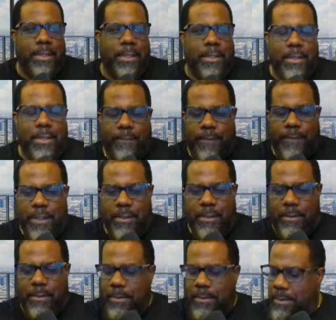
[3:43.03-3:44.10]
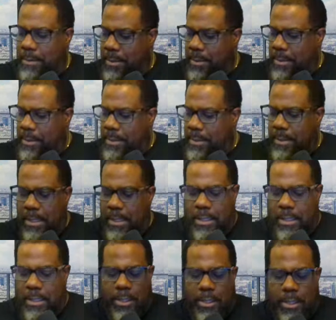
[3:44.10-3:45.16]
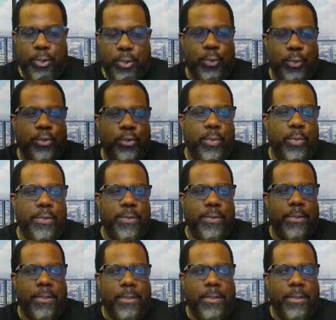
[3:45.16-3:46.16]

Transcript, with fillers: Uh, I've heard uh, YouTubers,